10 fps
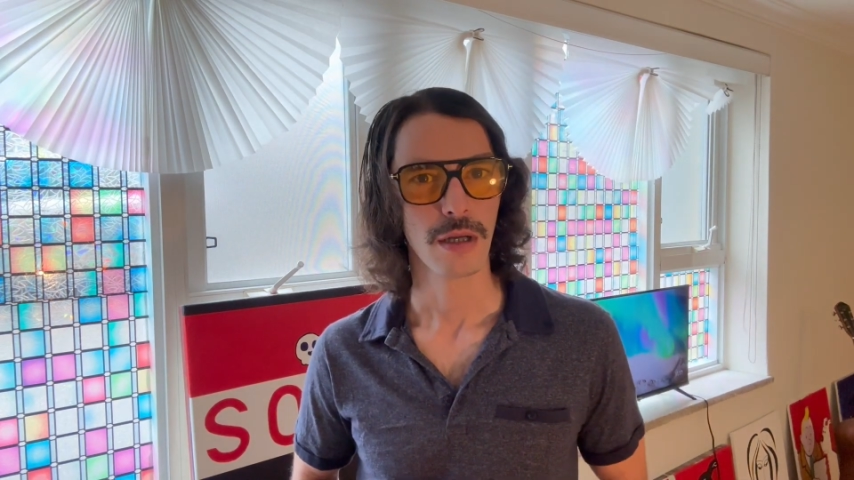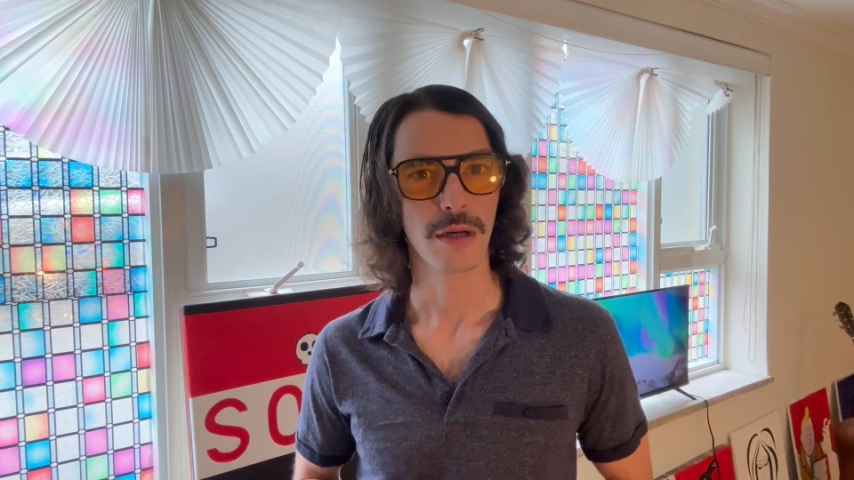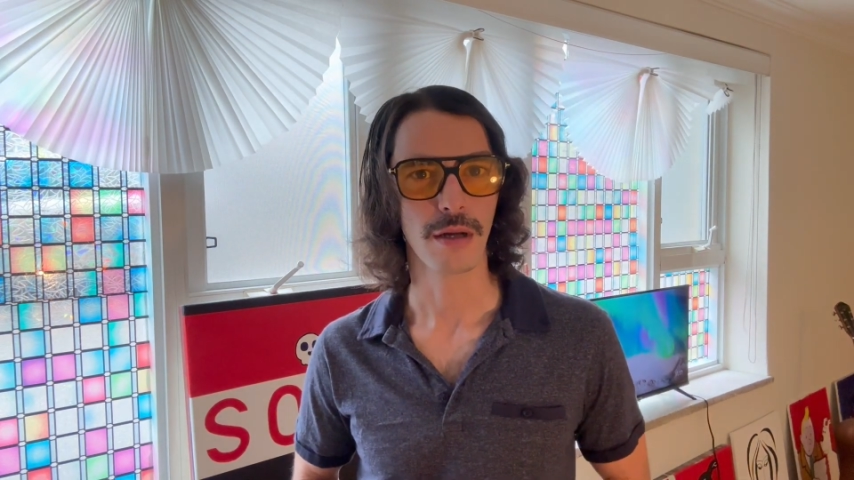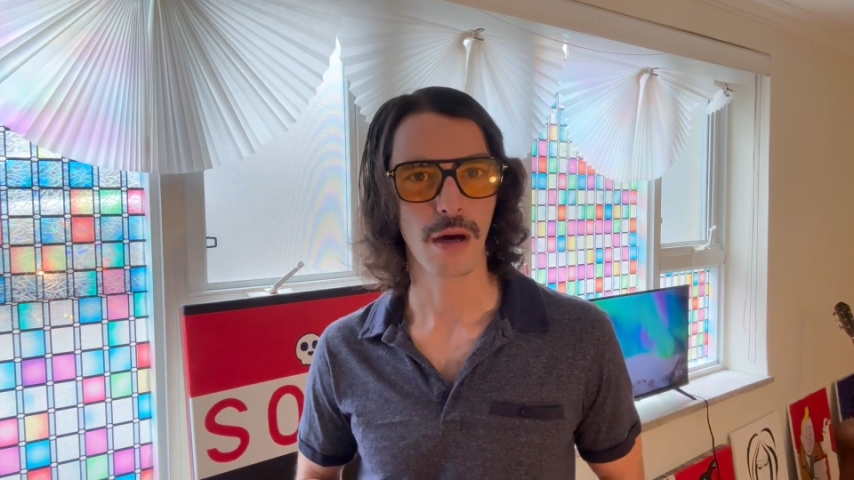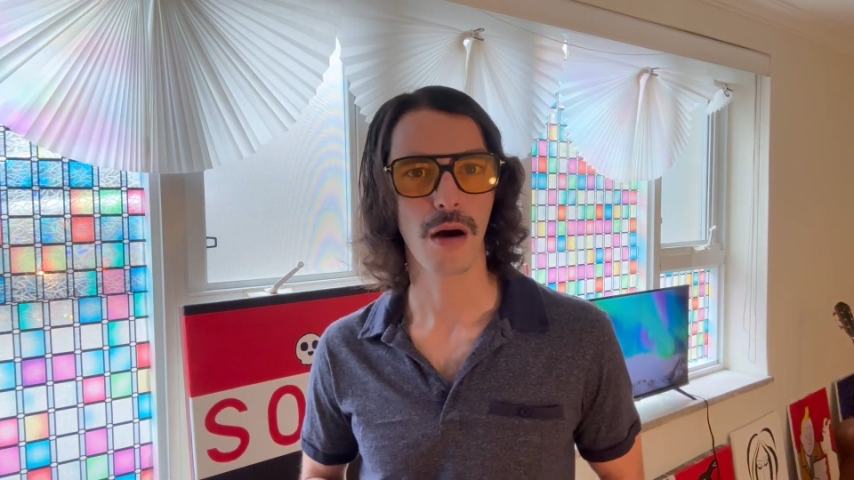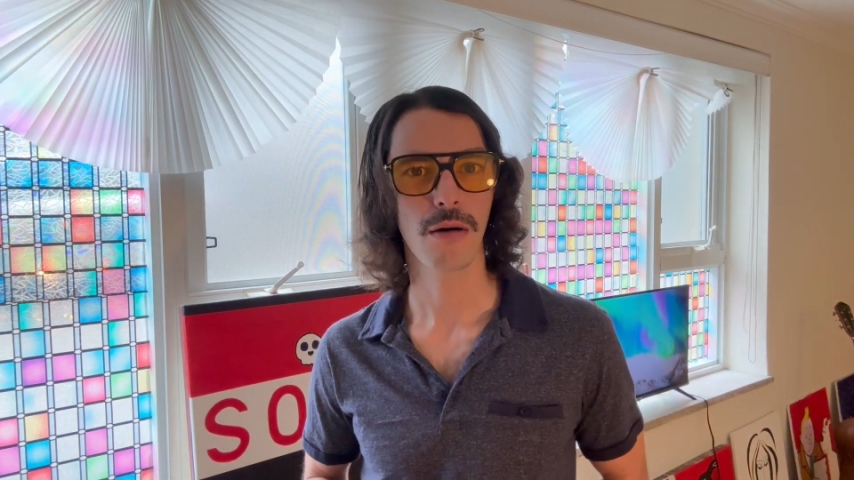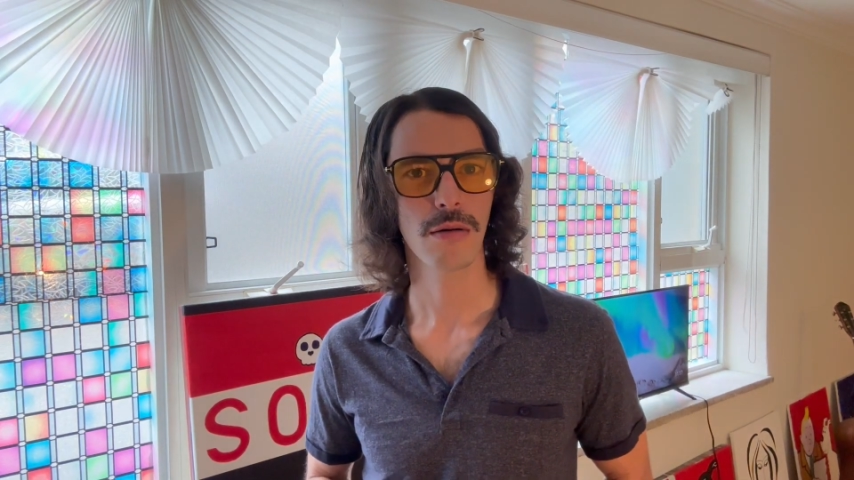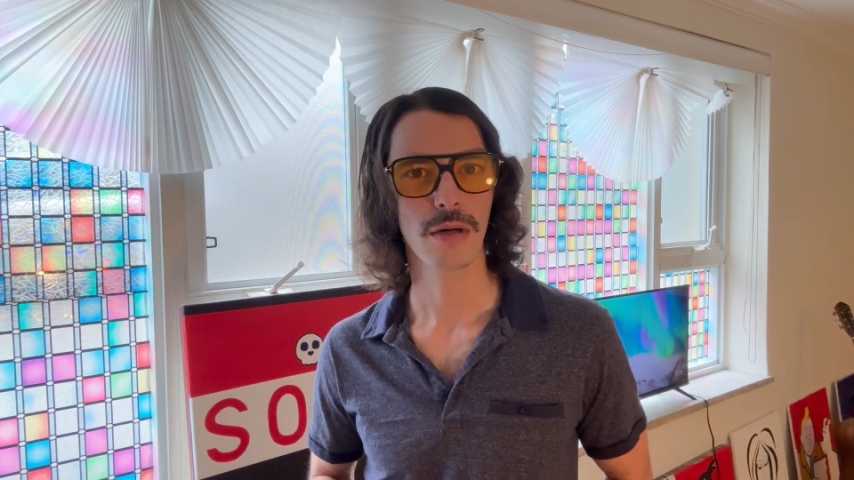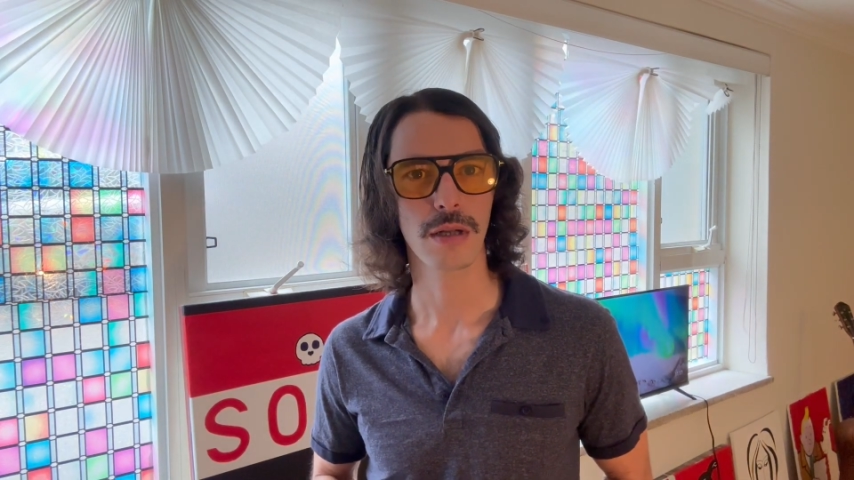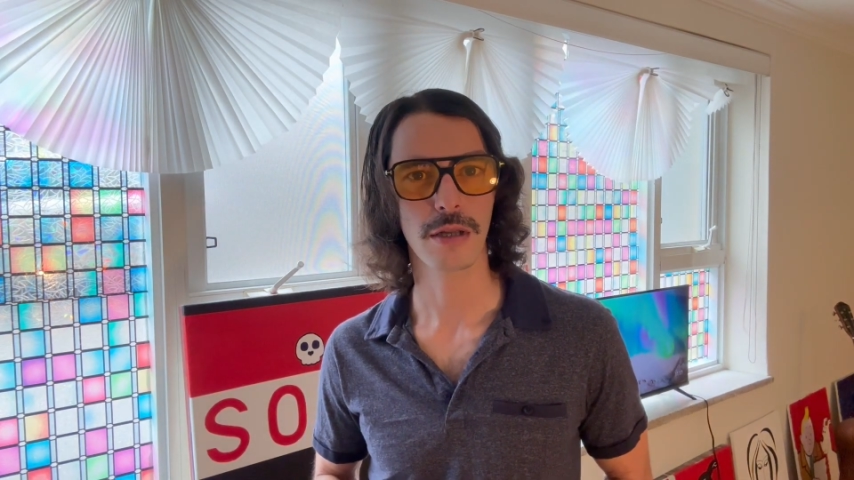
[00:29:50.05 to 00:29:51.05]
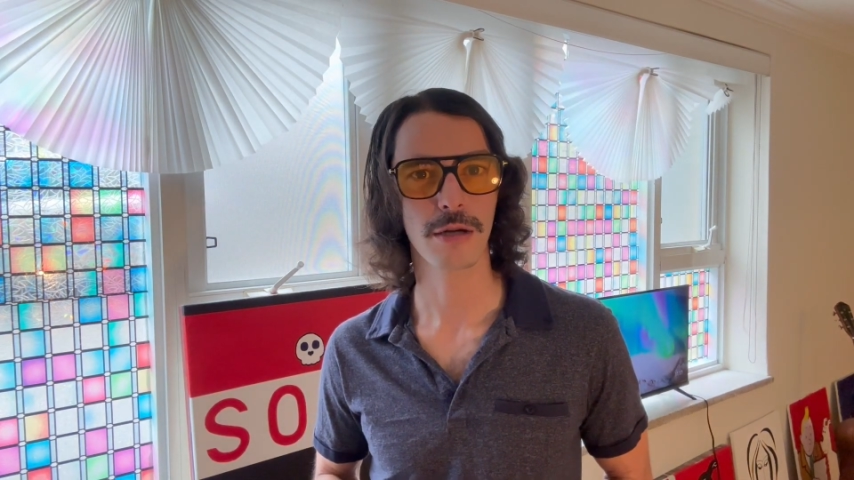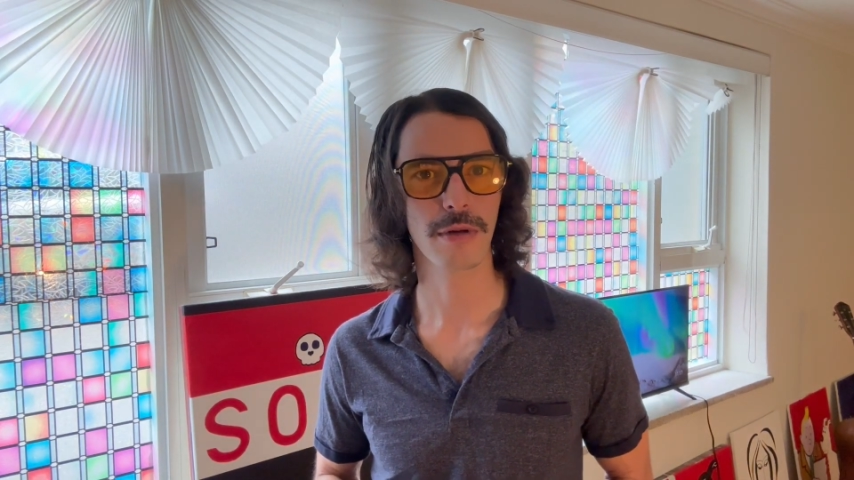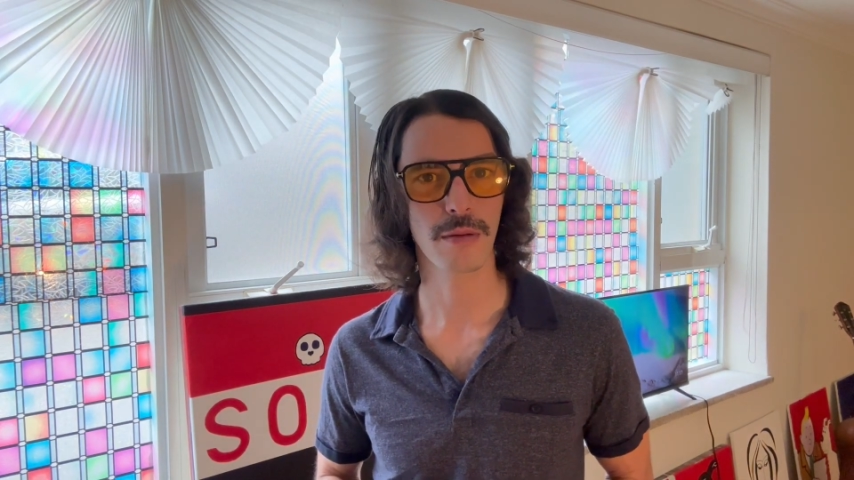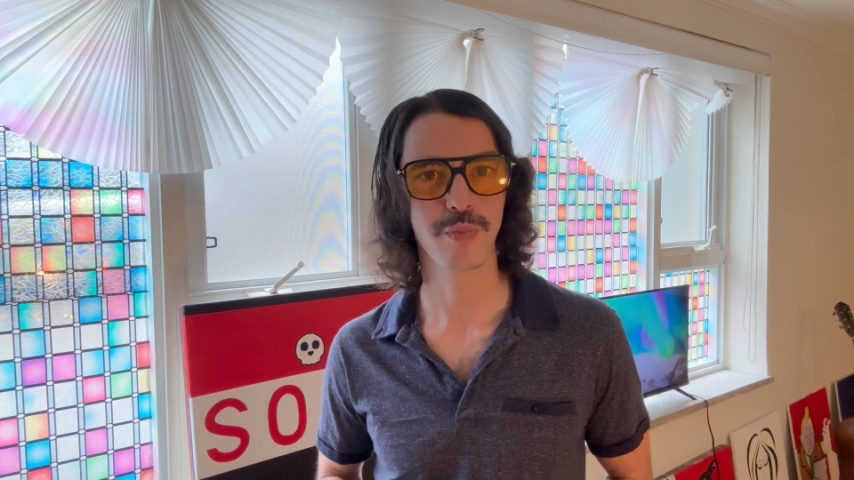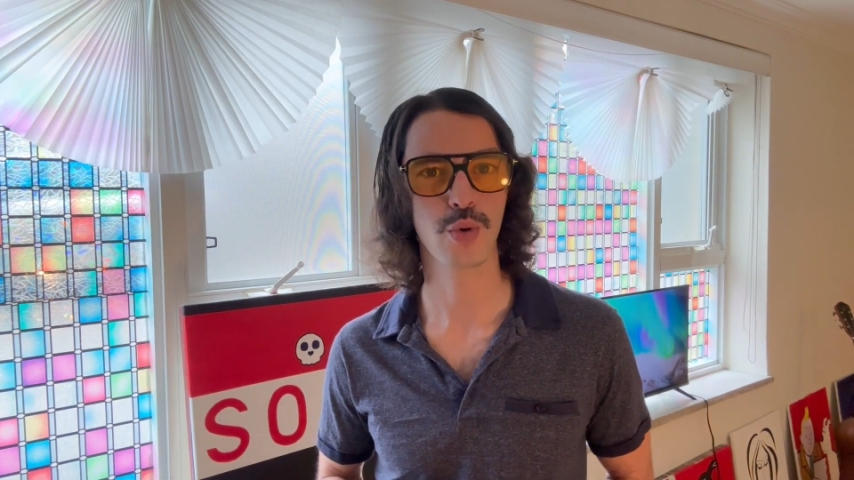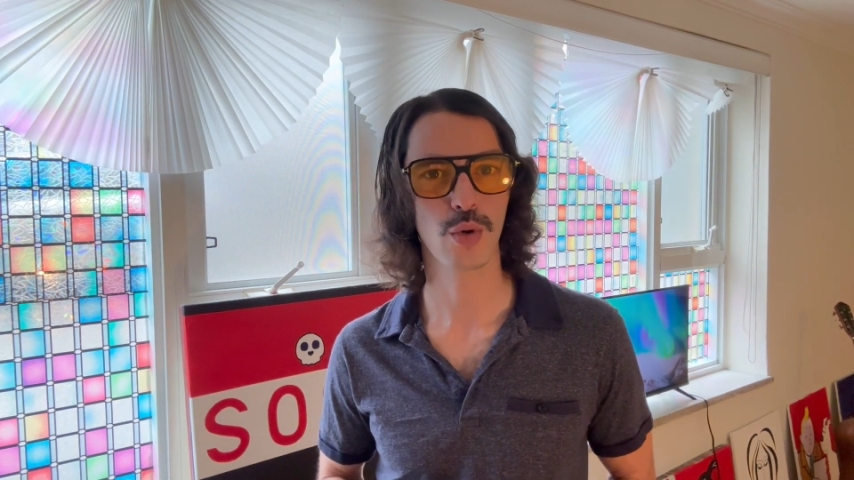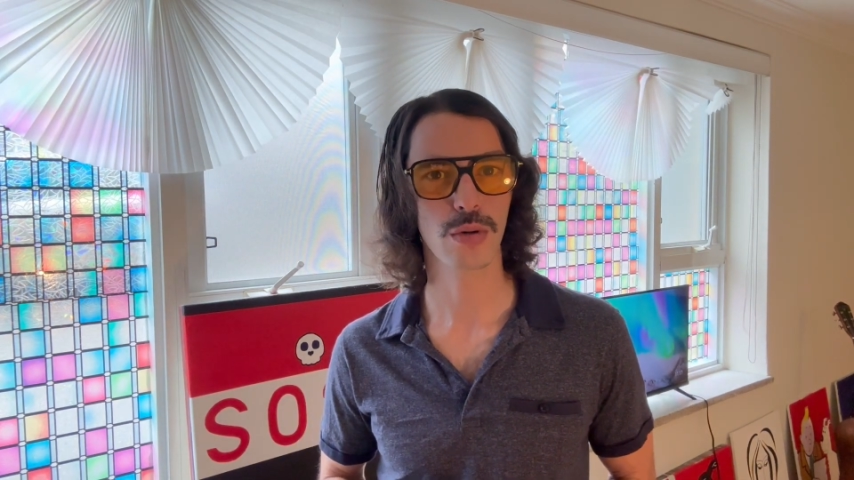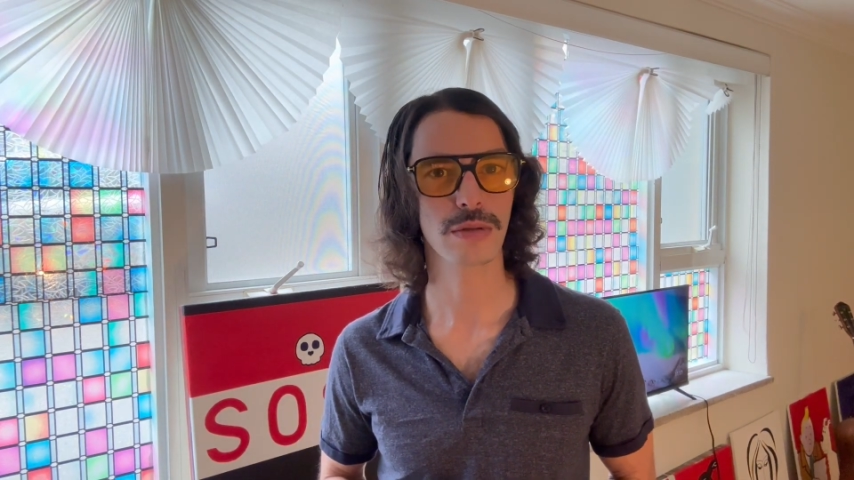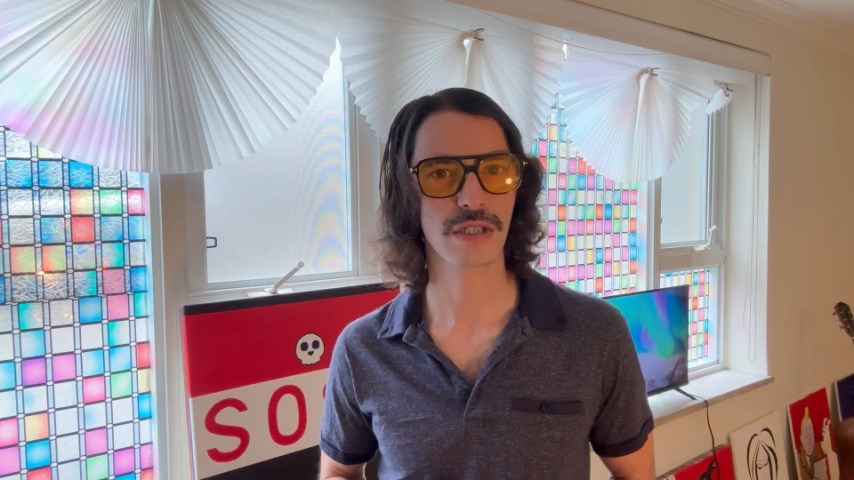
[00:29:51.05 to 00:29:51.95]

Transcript: You know, a little bit of pool.